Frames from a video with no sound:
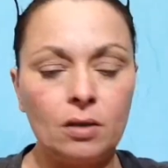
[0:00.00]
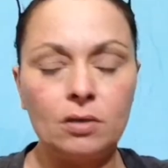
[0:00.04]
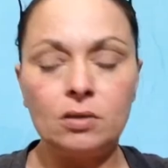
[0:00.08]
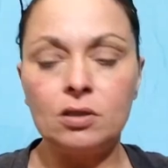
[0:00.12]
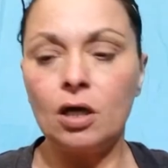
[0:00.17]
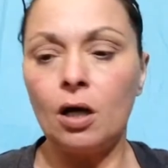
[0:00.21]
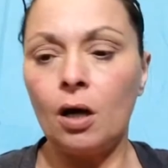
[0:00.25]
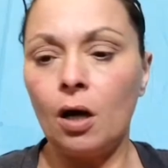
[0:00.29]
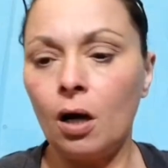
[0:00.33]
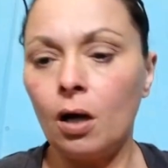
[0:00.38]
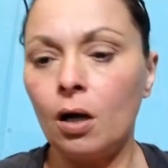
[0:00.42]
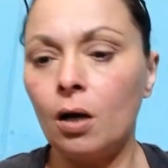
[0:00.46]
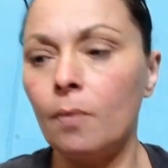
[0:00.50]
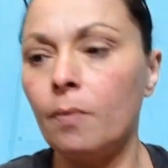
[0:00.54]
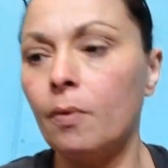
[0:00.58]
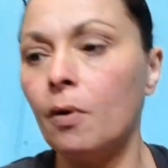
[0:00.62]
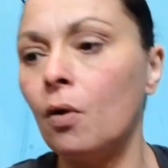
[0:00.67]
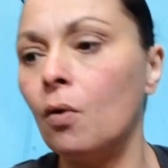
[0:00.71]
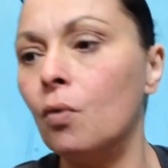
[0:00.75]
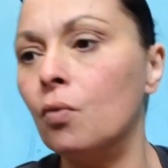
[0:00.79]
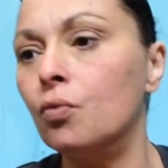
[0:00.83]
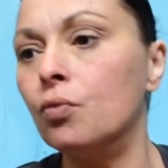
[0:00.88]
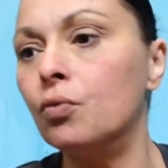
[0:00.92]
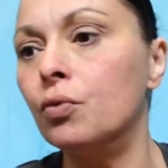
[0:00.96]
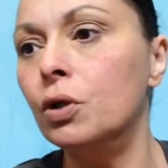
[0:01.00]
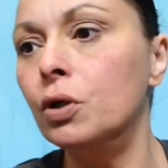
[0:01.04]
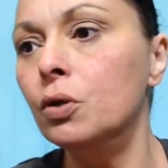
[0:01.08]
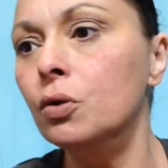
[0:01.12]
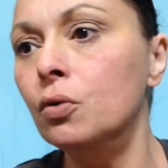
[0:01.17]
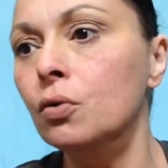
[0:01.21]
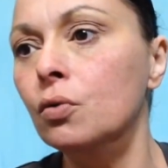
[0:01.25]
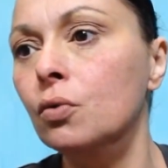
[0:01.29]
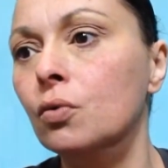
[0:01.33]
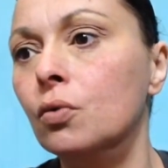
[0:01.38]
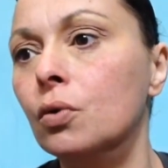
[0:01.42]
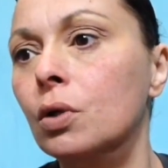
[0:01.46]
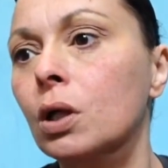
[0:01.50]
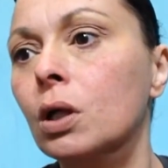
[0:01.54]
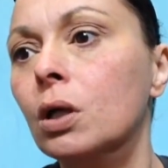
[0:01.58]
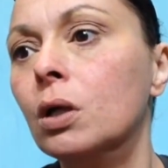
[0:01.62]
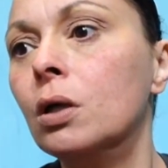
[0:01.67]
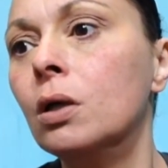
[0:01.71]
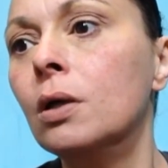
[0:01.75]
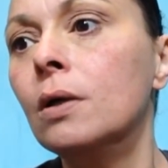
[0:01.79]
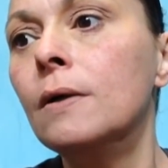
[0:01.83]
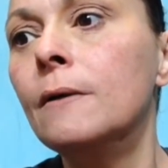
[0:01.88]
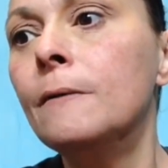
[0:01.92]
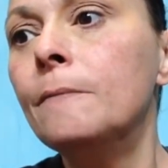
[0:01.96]
Talk about rude.
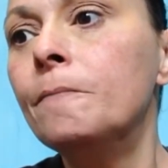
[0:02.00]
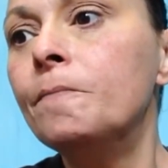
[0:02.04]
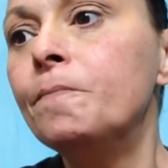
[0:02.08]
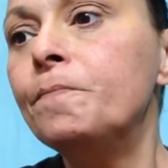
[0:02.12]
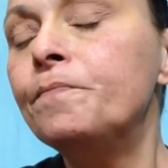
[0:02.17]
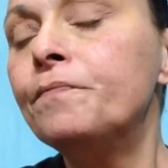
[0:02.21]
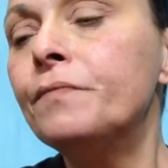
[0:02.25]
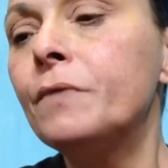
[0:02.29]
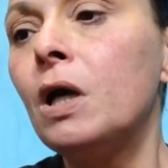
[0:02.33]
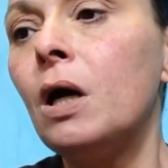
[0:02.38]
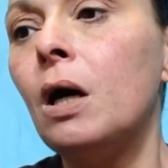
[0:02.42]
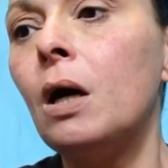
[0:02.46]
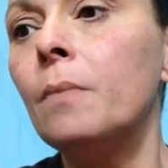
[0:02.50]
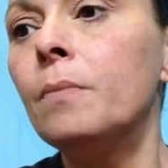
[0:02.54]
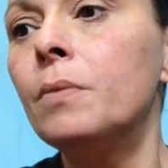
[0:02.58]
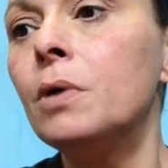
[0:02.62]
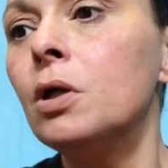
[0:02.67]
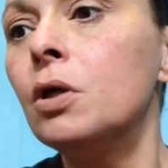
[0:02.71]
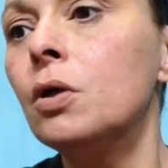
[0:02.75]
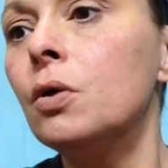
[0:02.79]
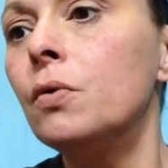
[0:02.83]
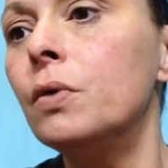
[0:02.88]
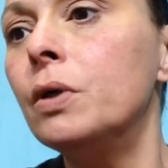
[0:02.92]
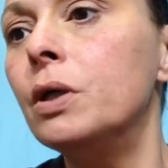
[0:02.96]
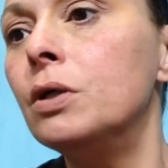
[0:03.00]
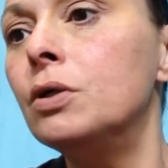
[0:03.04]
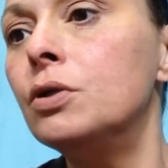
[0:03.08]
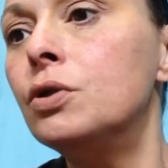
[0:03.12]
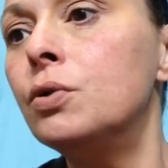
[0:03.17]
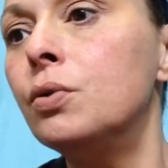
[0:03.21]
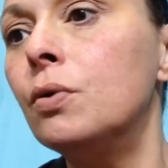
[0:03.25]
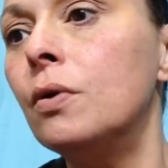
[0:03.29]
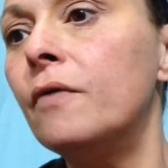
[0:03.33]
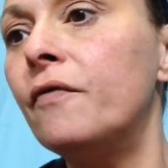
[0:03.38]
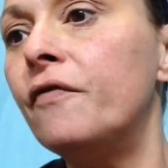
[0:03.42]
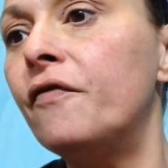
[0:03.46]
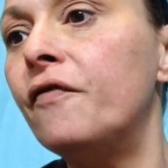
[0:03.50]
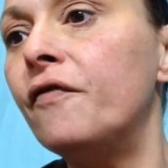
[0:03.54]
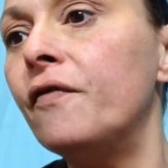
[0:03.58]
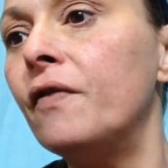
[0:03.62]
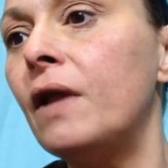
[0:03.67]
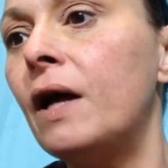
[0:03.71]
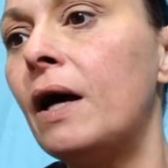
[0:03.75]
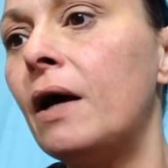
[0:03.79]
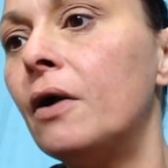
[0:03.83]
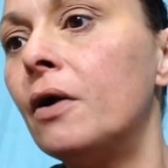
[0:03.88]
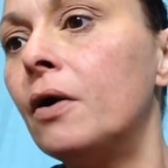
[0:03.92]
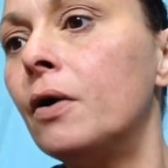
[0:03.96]
I'm going to go into a
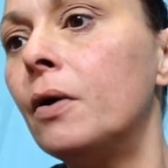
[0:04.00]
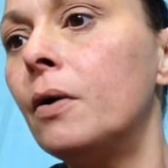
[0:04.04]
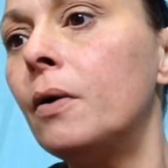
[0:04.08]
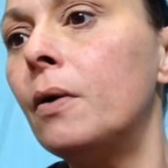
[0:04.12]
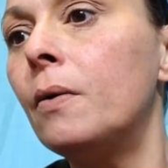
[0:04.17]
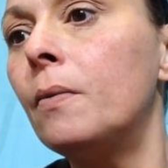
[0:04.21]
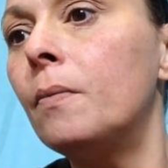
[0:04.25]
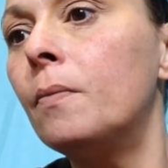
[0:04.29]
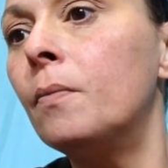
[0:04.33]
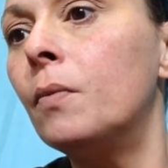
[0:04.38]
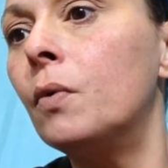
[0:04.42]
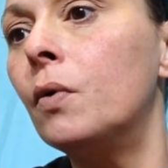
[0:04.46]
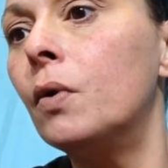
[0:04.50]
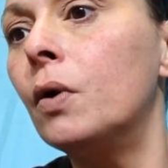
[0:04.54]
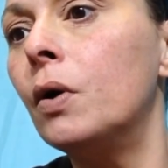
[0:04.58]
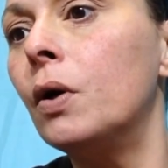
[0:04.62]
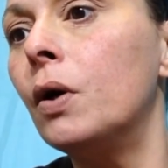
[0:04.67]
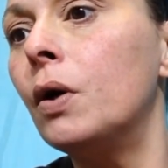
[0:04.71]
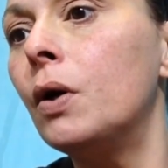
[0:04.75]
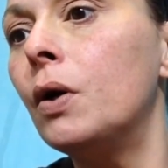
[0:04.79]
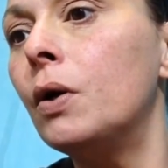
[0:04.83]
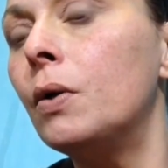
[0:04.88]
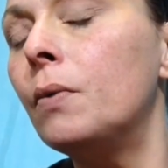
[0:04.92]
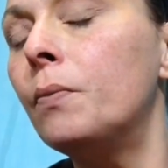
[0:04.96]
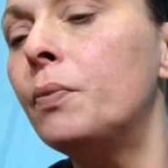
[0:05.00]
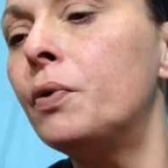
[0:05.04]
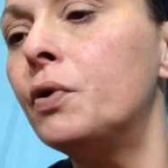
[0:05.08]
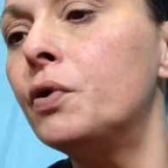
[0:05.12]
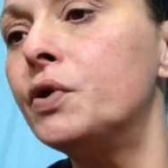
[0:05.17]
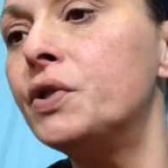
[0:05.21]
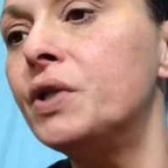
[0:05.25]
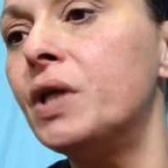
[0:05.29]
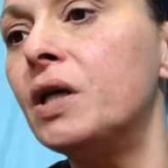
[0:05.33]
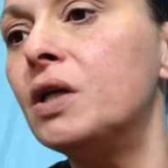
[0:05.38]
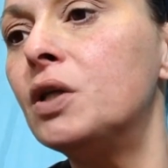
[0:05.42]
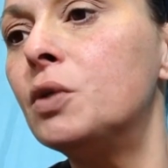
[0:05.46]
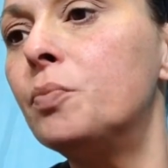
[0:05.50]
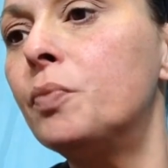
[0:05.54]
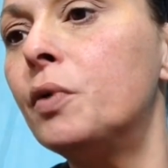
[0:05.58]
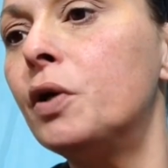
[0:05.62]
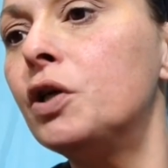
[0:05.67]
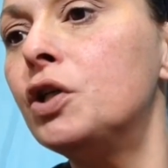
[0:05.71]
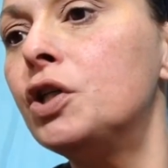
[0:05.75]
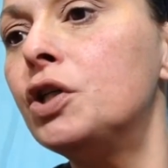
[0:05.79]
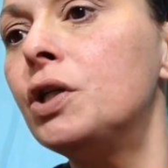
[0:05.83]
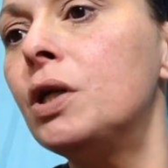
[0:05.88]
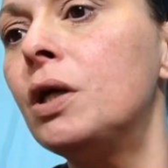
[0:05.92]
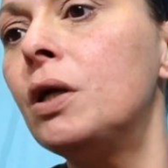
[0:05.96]
flatter, more precise
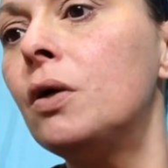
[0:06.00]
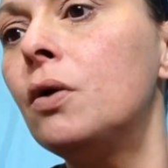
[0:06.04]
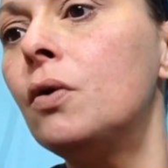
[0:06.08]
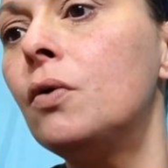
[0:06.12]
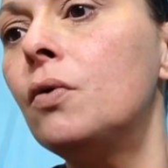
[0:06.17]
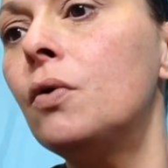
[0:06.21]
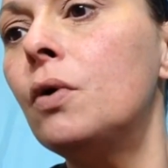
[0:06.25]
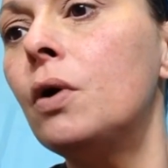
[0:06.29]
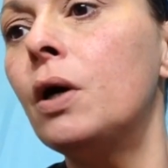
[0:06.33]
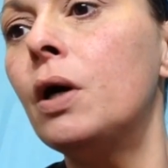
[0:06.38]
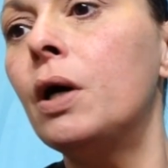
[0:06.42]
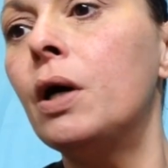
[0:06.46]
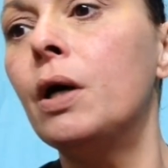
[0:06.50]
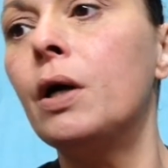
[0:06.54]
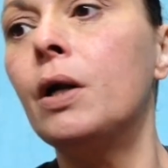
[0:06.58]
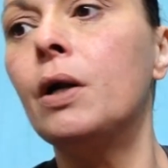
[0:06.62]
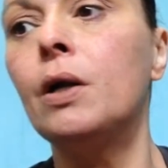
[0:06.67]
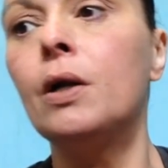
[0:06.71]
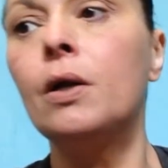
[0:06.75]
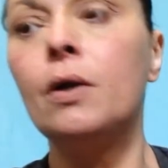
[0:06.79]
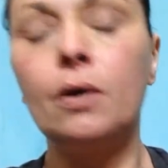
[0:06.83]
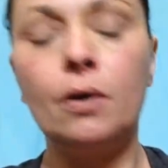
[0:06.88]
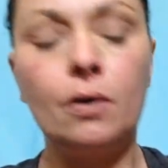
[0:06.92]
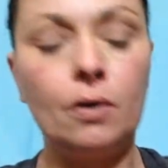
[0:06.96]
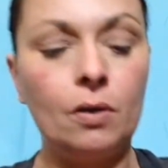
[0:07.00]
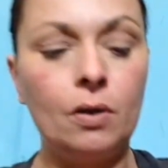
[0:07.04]
brush now and